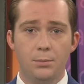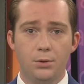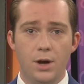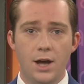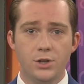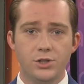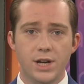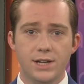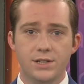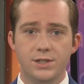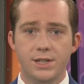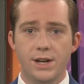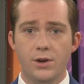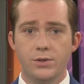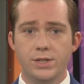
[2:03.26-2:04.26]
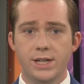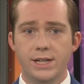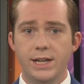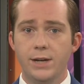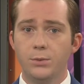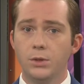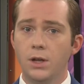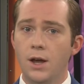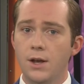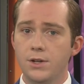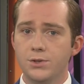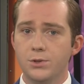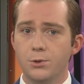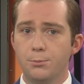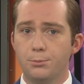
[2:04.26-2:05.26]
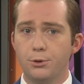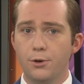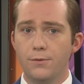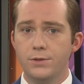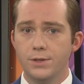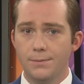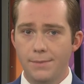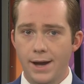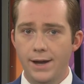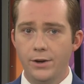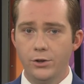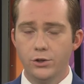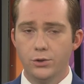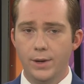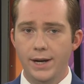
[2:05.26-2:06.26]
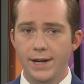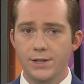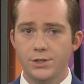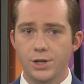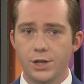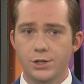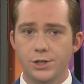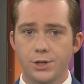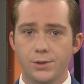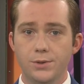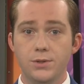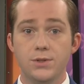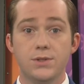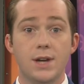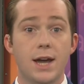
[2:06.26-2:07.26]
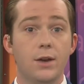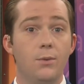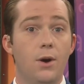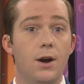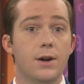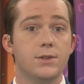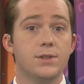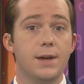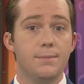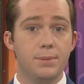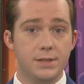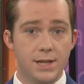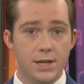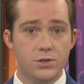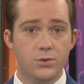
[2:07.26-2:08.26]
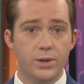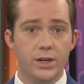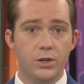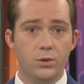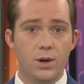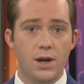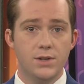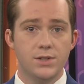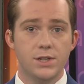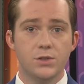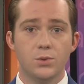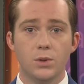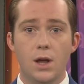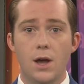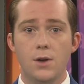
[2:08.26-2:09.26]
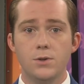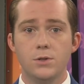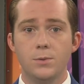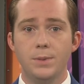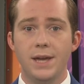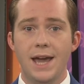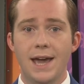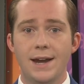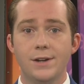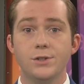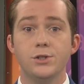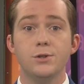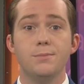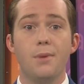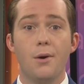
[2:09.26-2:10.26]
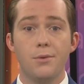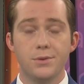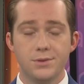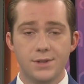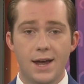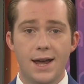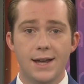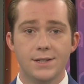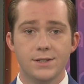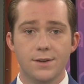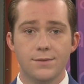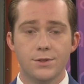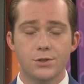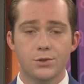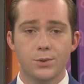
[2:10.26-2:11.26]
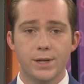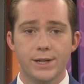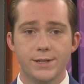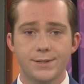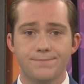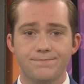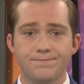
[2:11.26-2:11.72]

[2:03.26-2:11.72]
project, DOTD will also improve some minor drainage issues. Sidewalks and pedestrian crossings will also be added to both sides of the street.